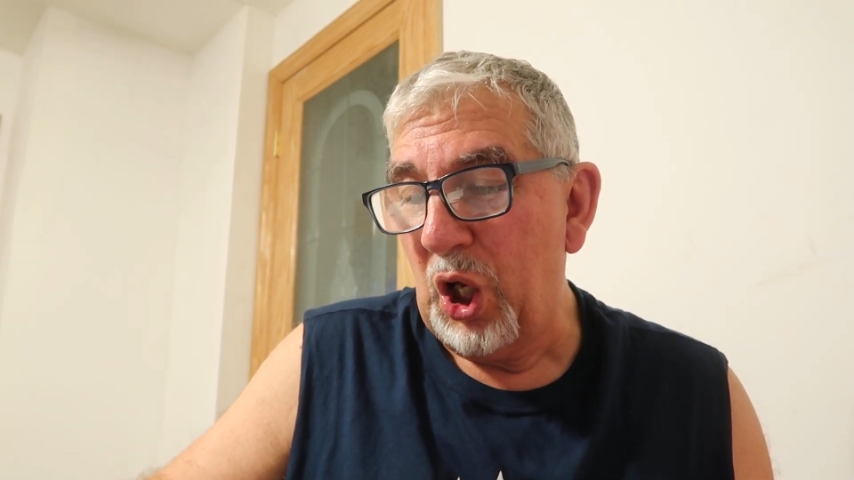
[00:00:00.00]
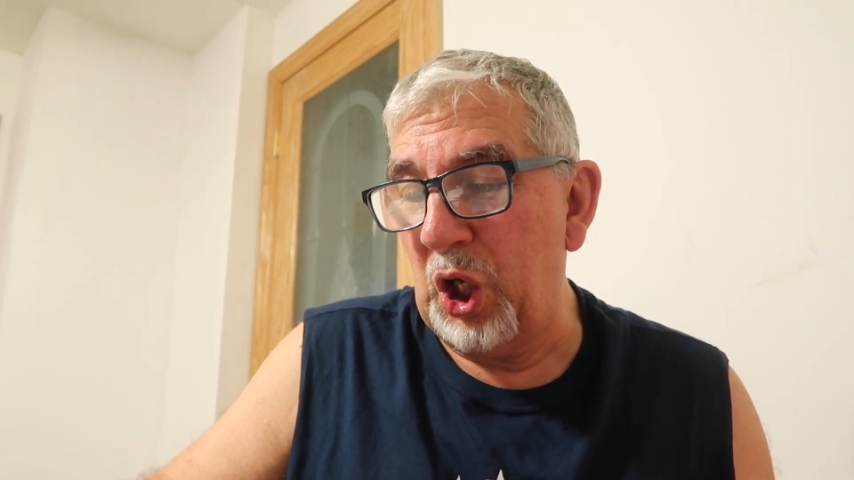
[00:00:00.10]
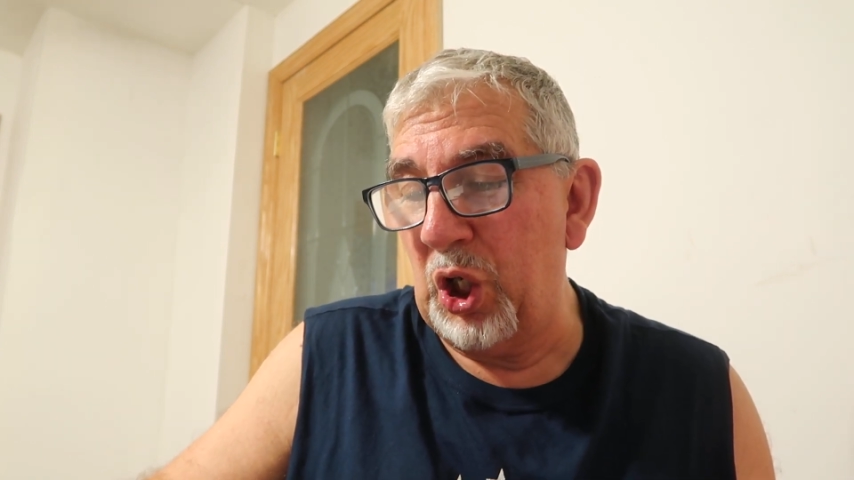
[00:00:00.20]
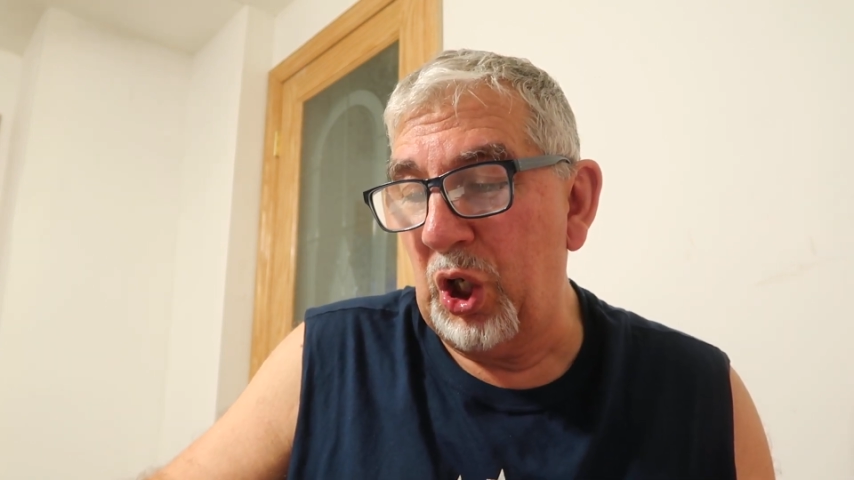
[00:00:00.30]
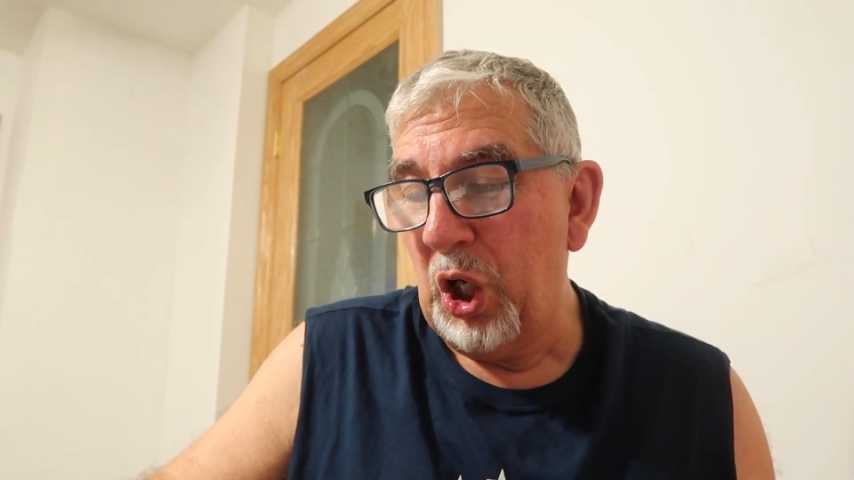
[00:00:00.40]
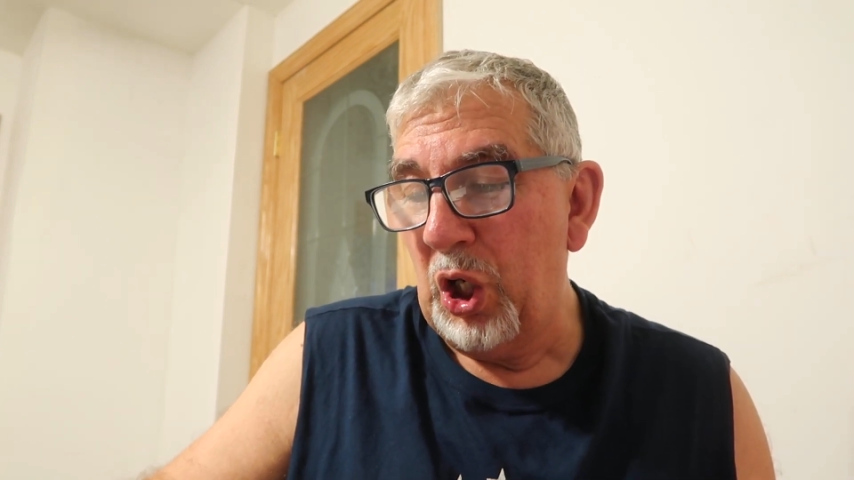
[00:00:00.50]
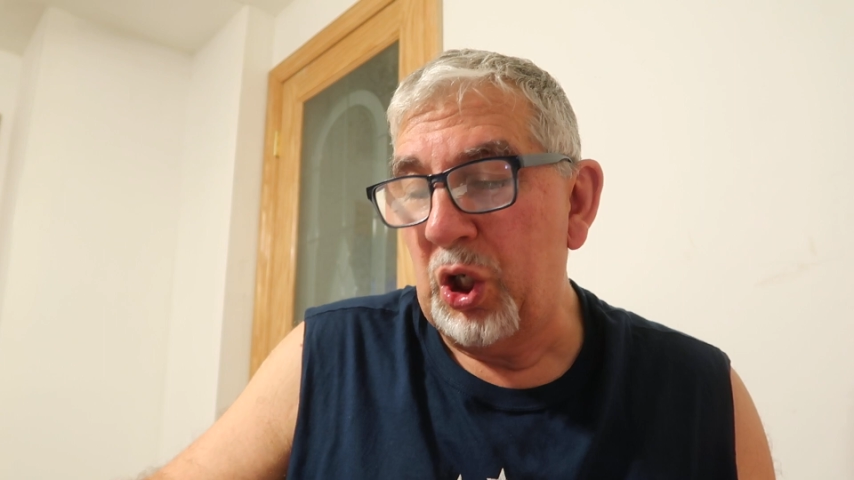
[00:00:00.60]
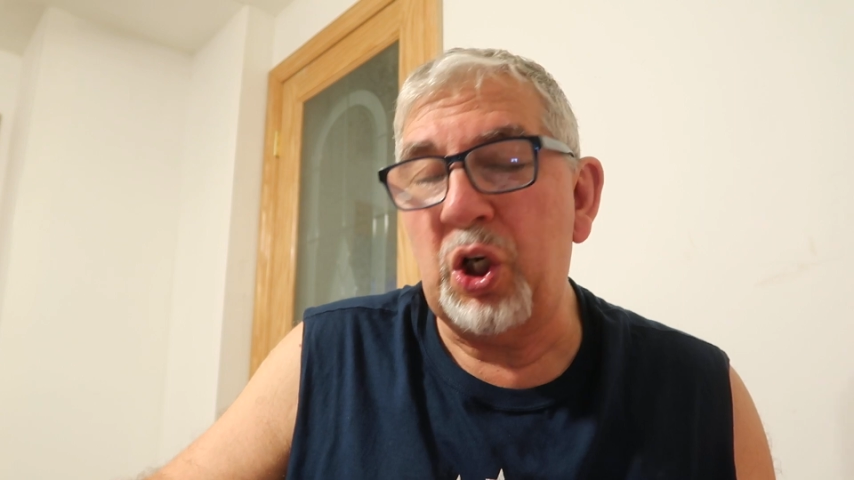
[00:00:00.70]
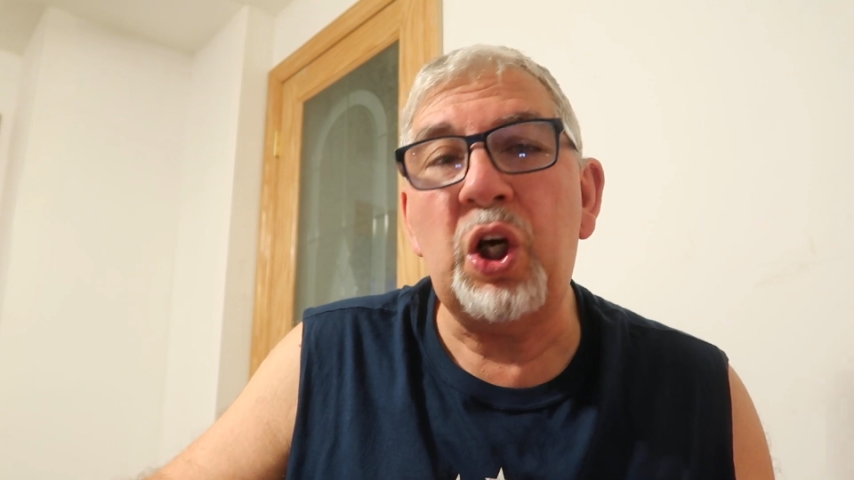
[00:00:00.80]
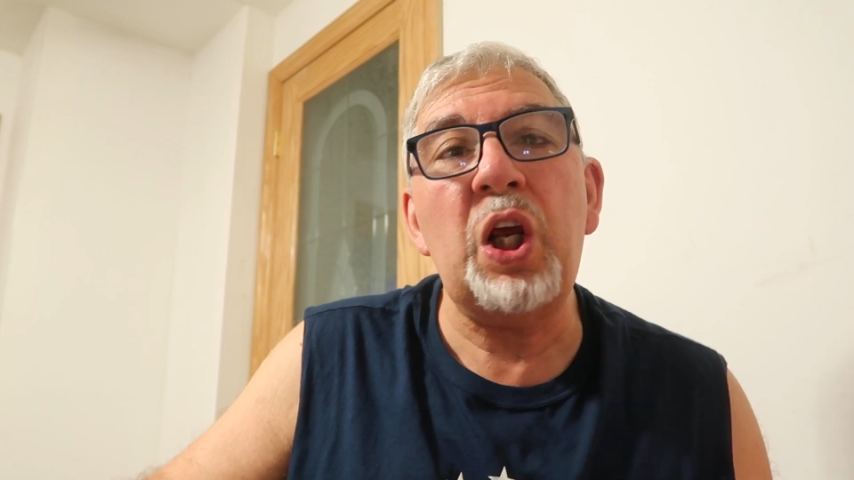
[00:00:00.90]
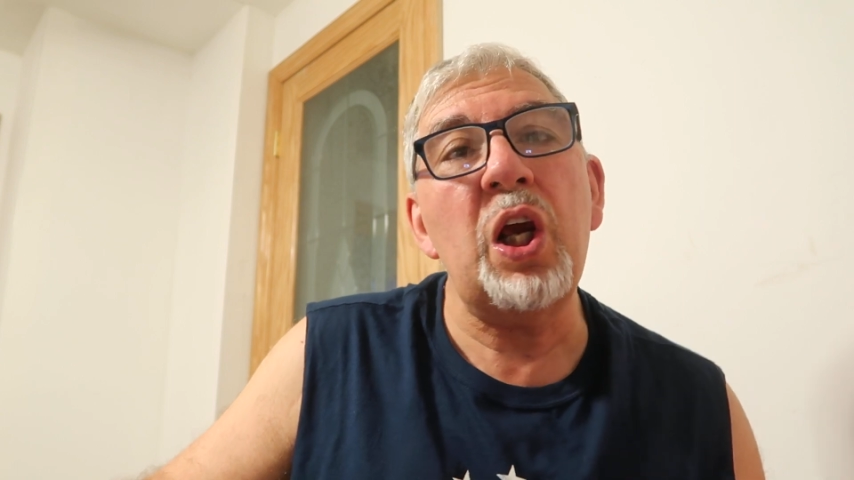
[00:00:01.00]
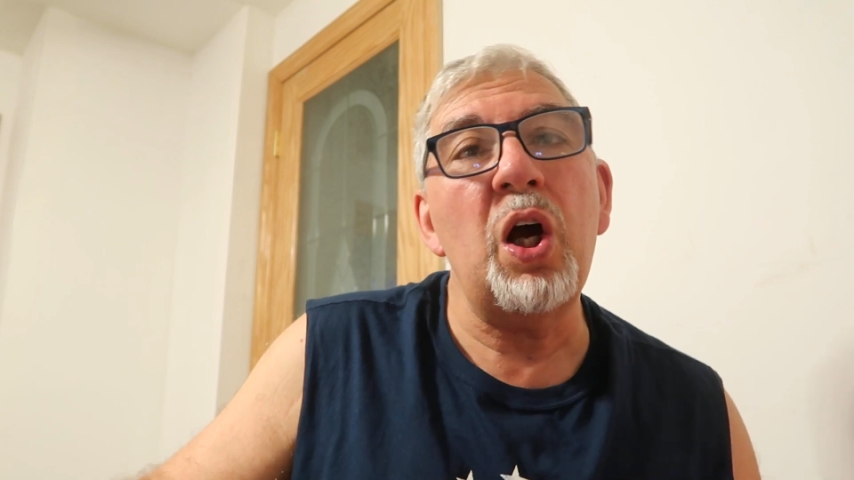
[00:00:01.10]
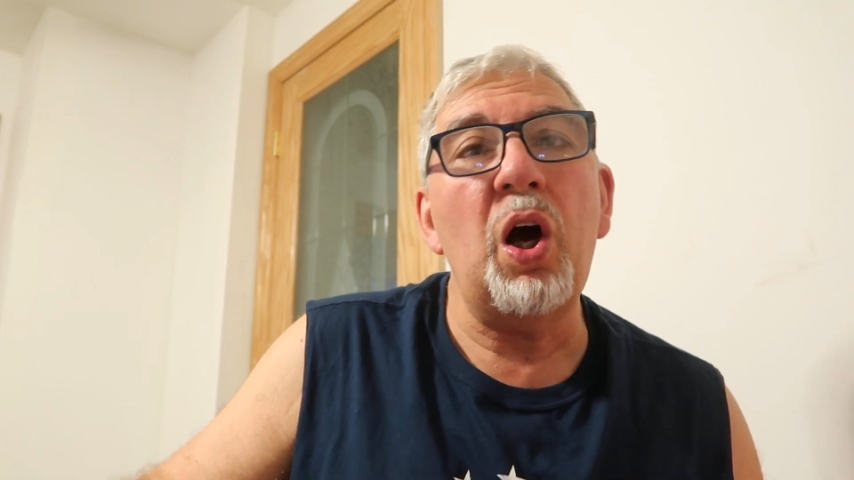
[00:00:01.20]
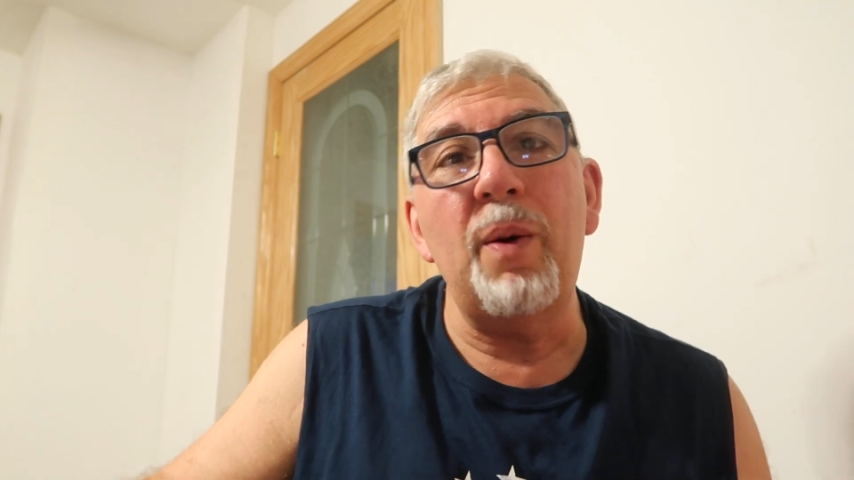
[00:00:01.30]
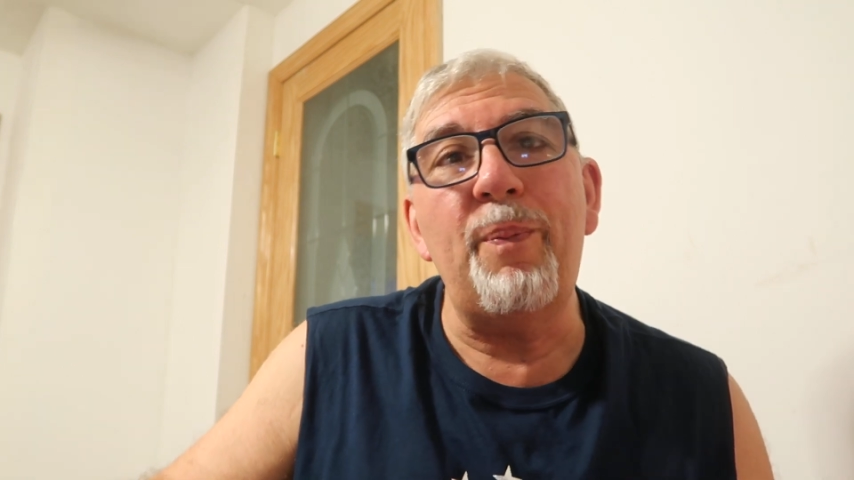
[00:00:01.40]
in
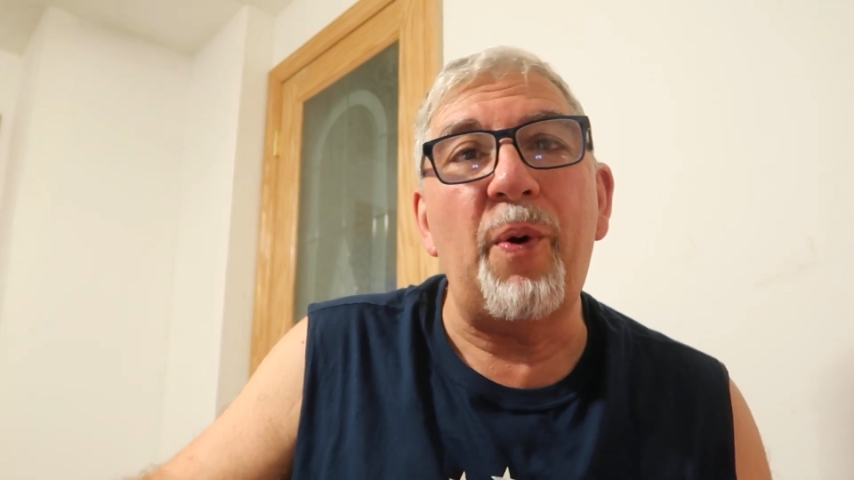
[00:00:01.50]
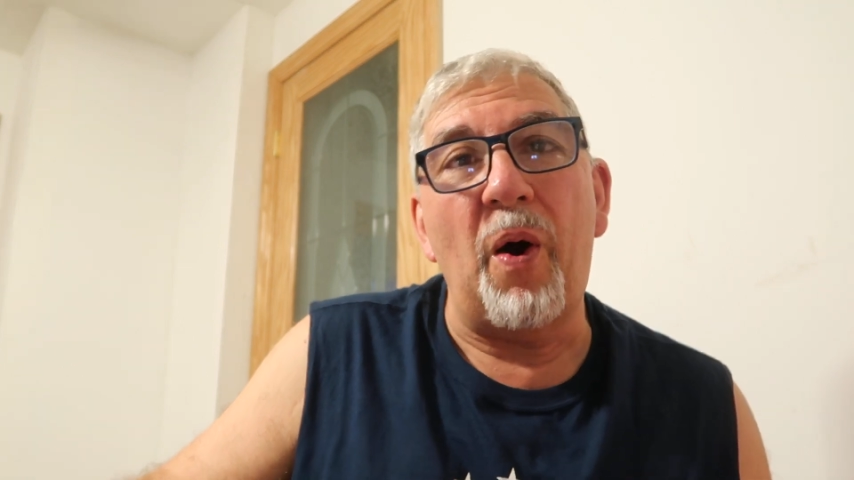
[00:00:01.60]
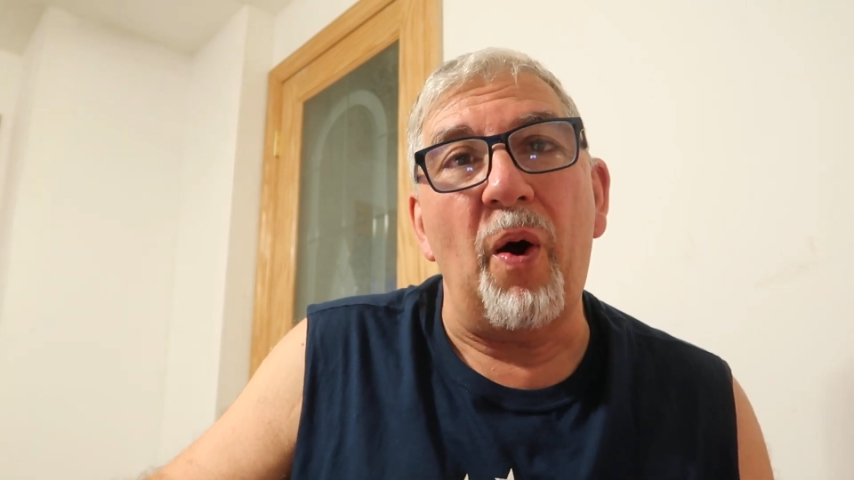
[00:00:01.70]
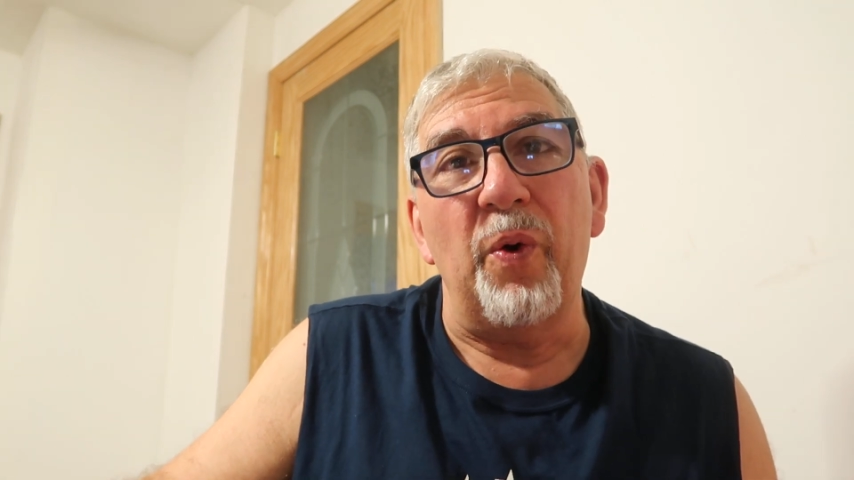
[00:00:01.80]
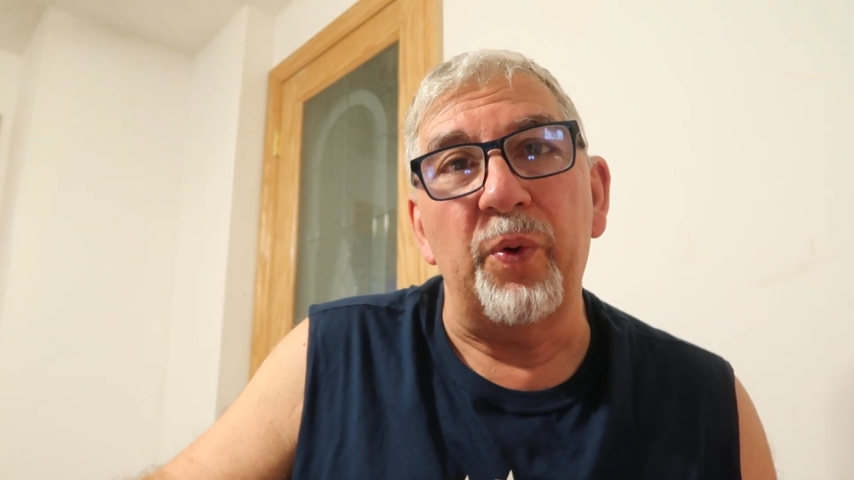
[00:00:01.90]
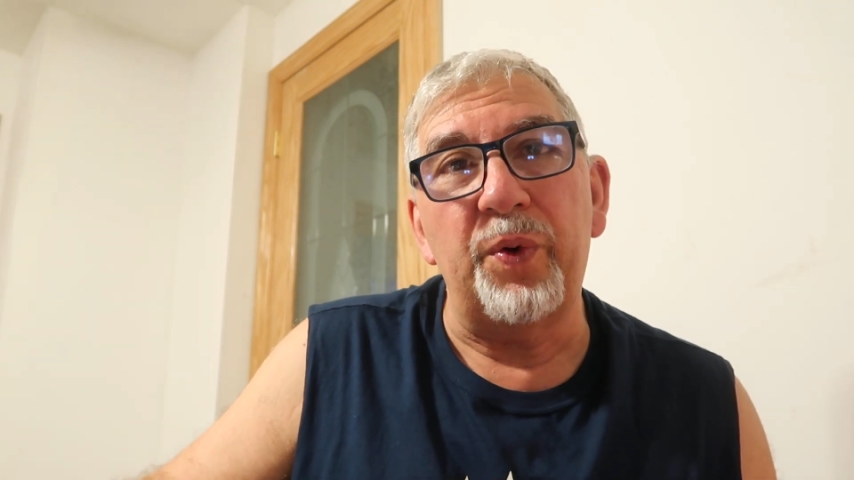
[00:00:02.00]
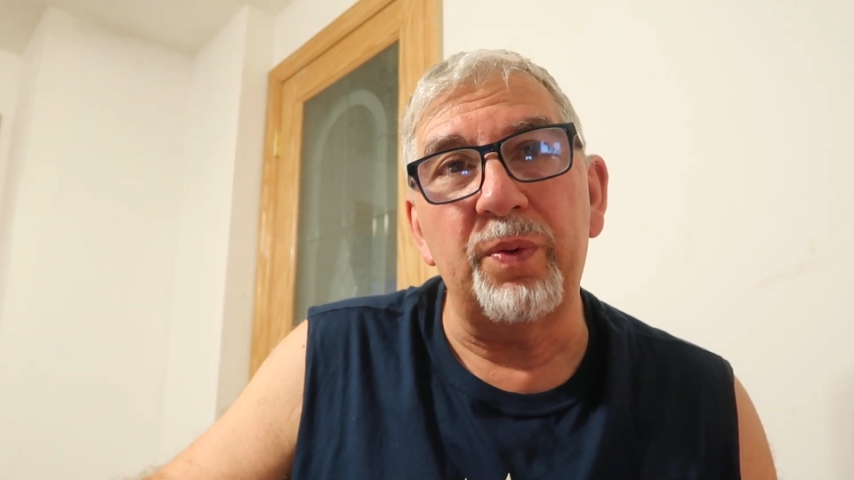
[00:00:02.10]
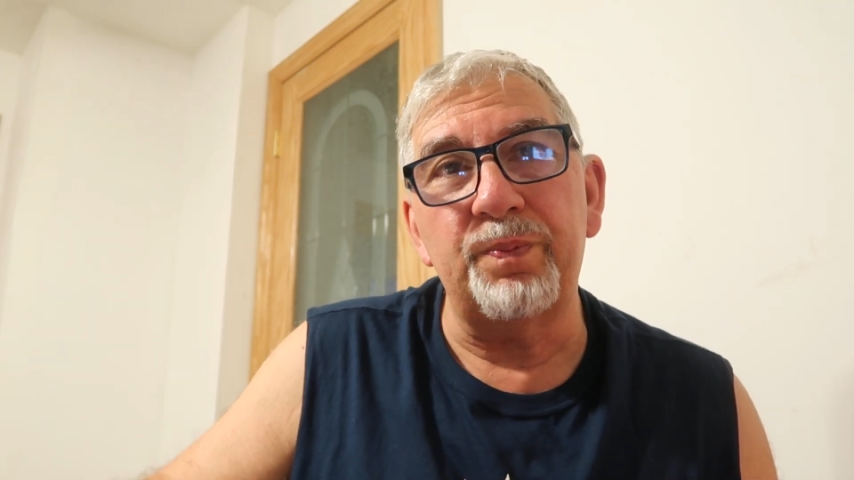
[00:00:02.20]
near abroad.